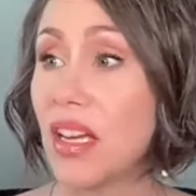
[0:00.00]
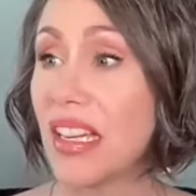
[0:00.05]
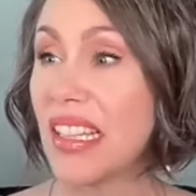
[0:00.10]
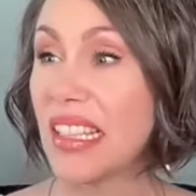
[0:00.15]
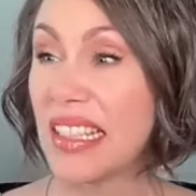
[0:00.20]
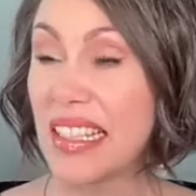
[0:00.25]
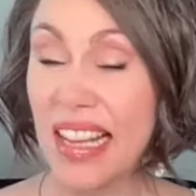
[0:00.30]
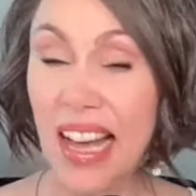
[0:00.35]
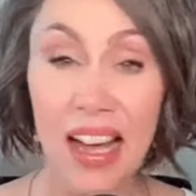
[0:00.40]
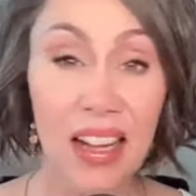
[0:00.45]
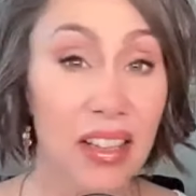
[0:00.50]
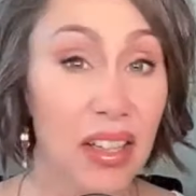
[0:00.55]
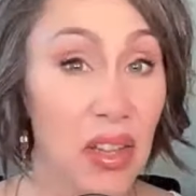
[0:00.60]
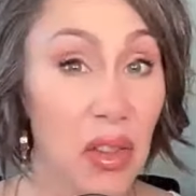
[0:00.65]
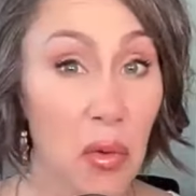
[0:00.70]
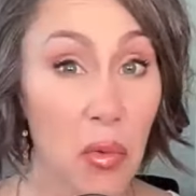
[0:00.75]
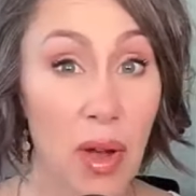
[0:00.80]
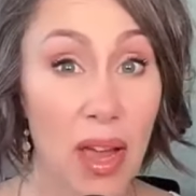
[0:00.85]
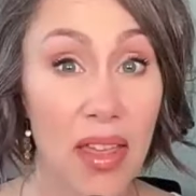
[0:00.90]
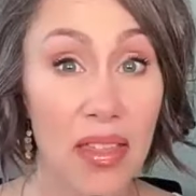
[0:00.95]
exactly
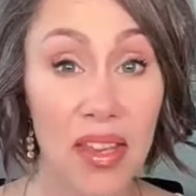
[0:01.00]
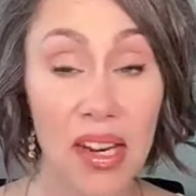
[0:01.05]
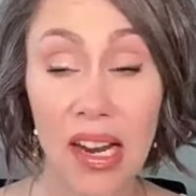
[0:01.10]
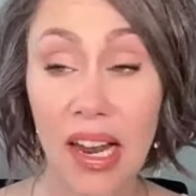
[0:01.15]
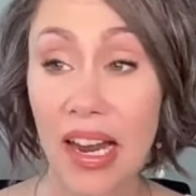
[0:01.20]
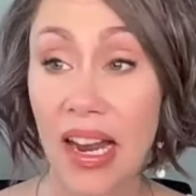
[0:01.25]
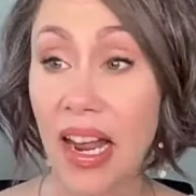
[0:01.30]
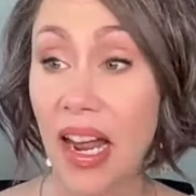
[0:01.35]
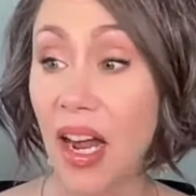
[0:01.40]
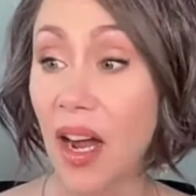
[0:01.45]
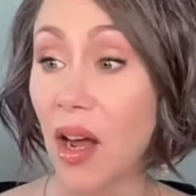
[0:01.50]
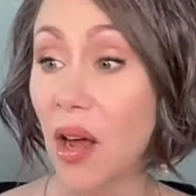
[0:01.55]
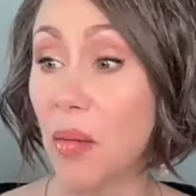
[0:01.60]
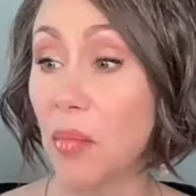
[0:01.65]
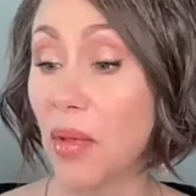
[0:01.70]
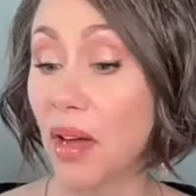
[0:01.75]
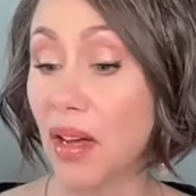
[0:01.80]
the way that I am.